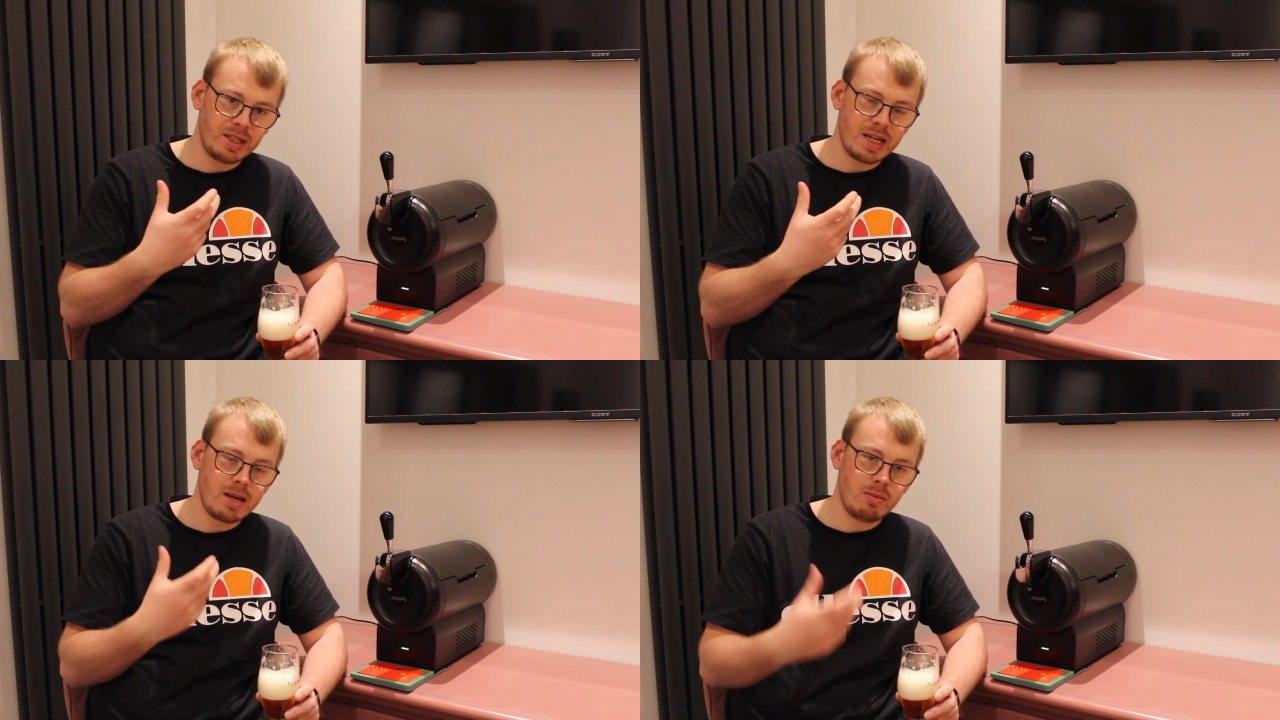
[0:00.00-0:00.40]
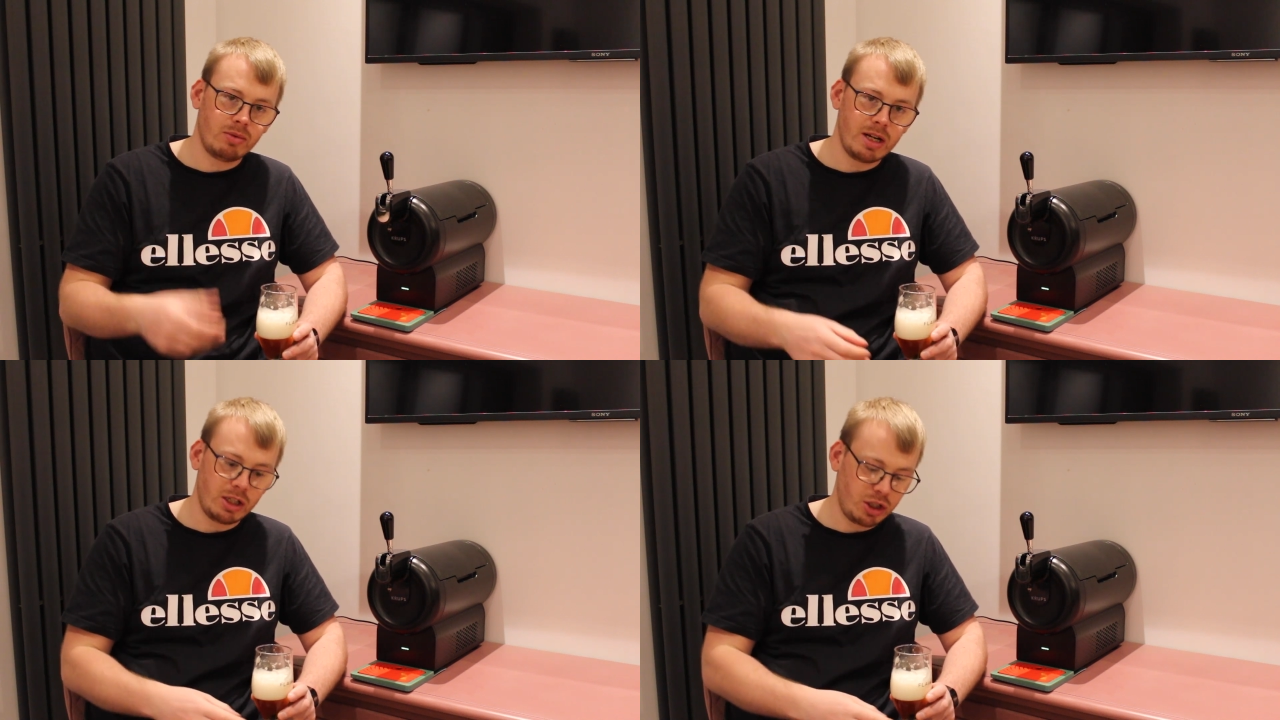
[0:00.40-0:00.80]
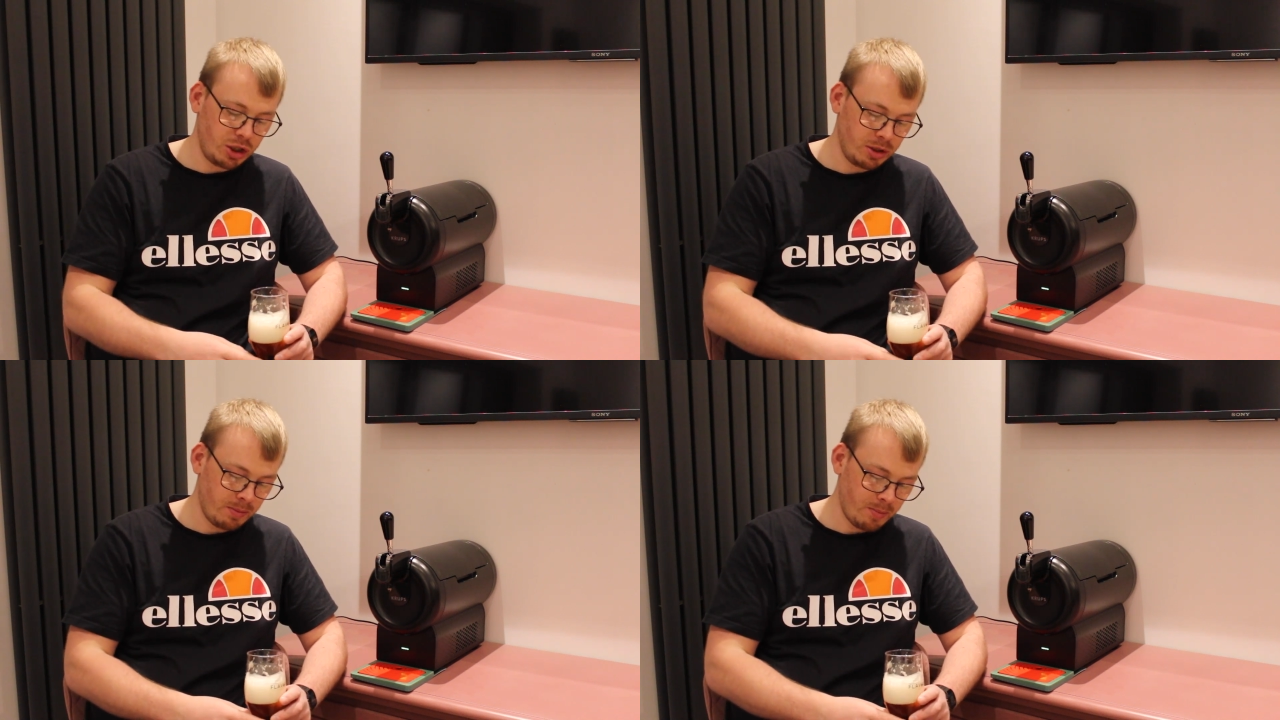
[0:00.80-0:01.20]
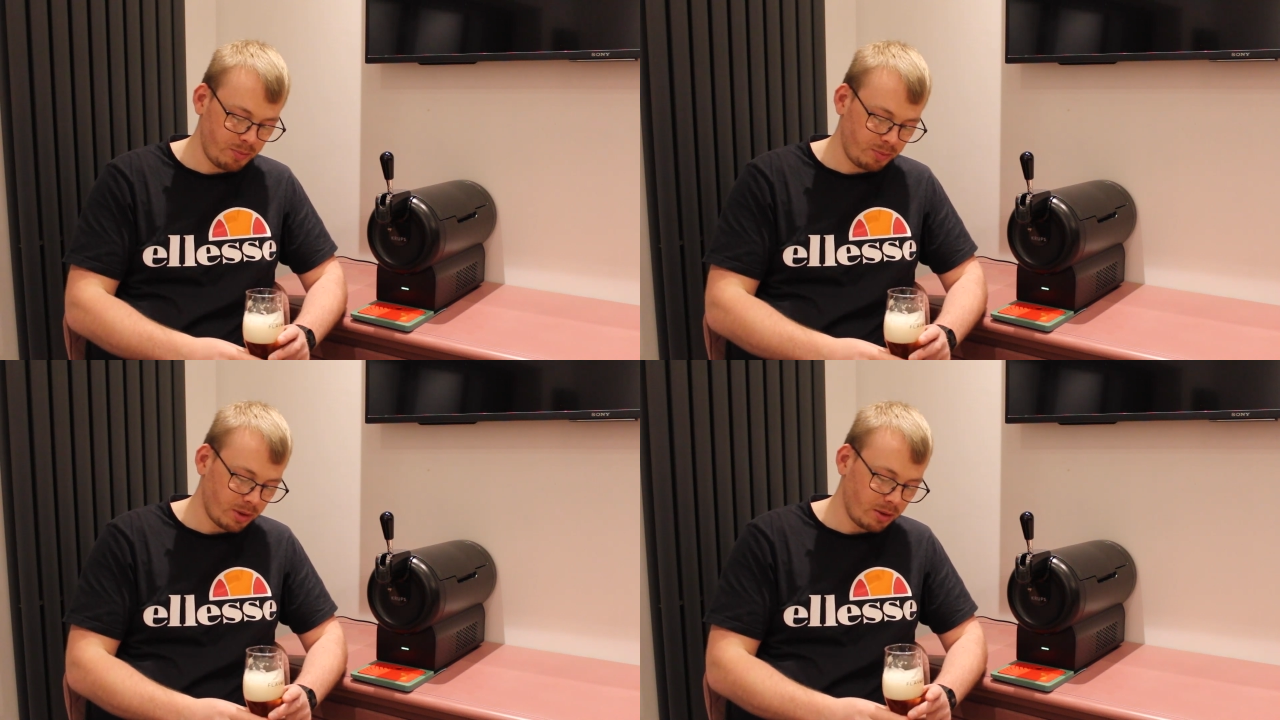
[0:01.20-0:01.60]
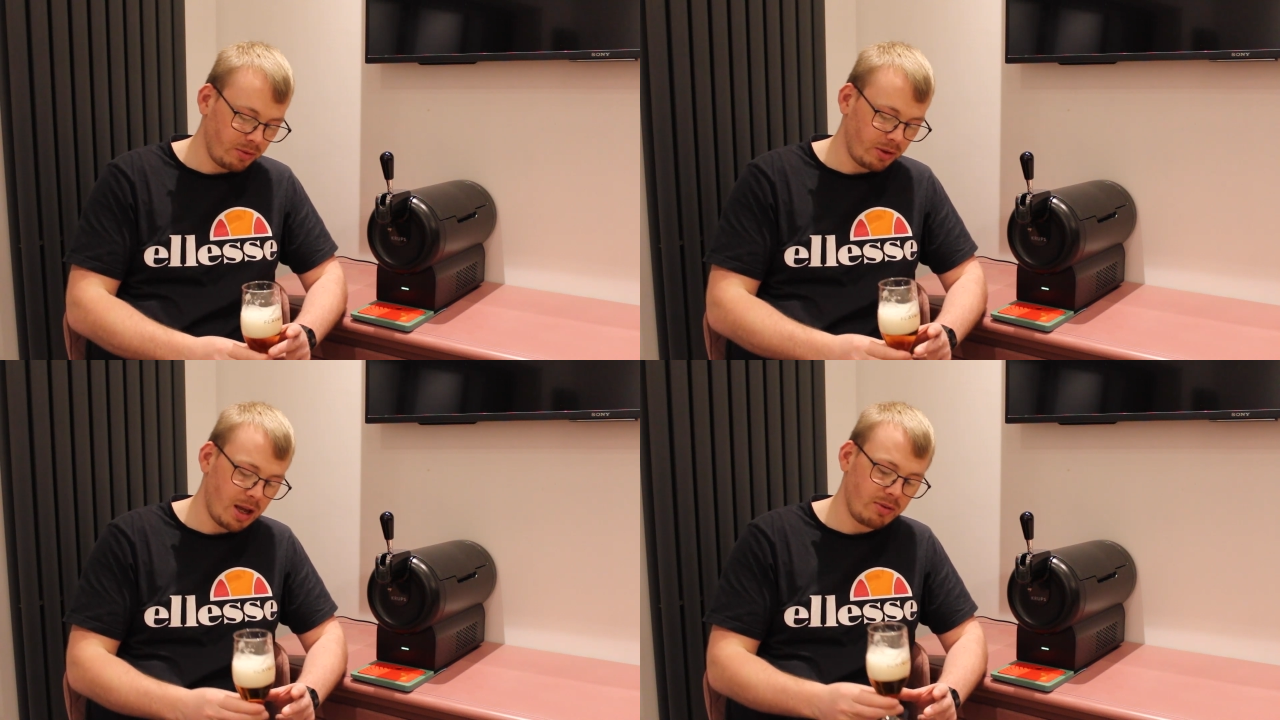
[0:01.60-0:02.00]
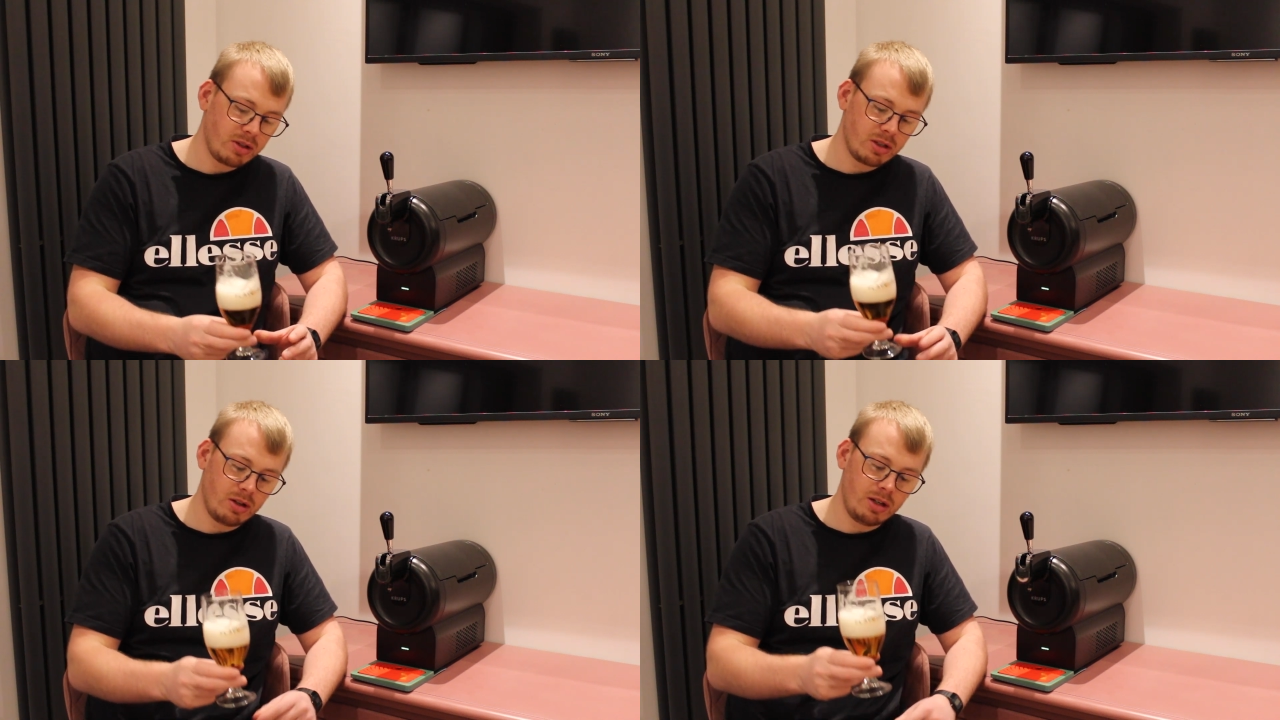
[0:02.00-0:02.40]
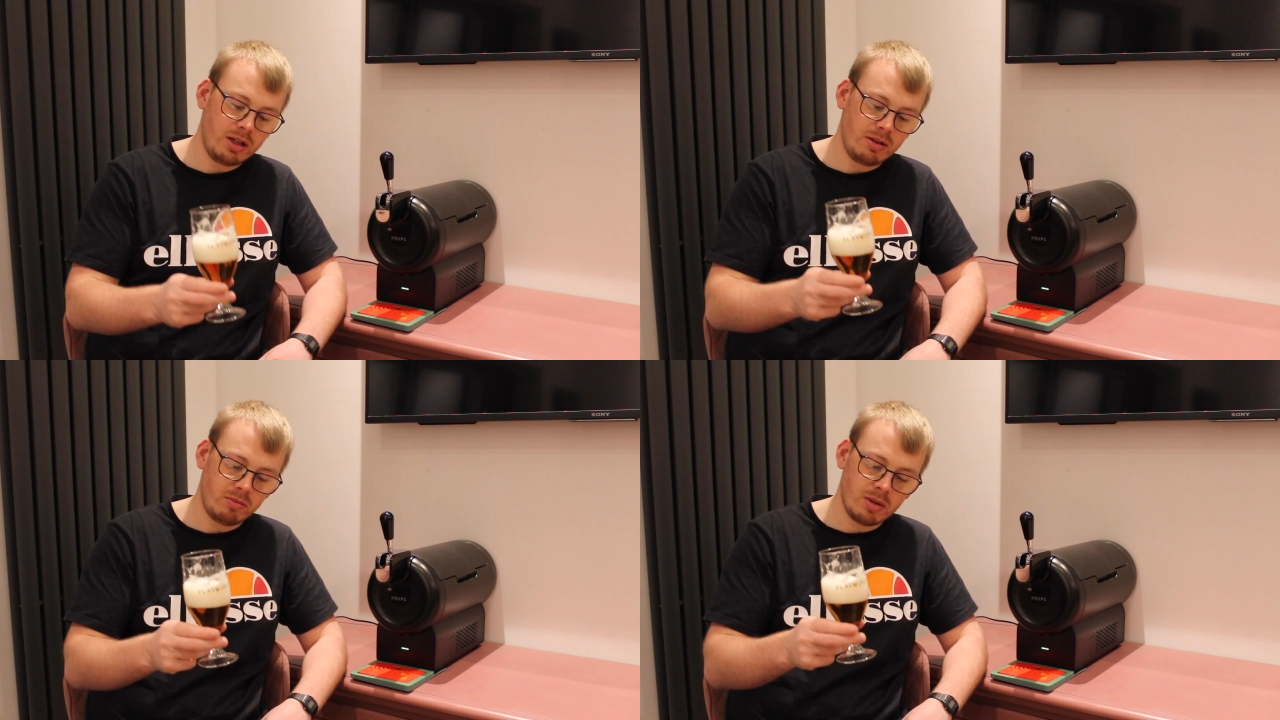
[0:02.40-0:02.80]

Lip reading: deep, rich flavour, so you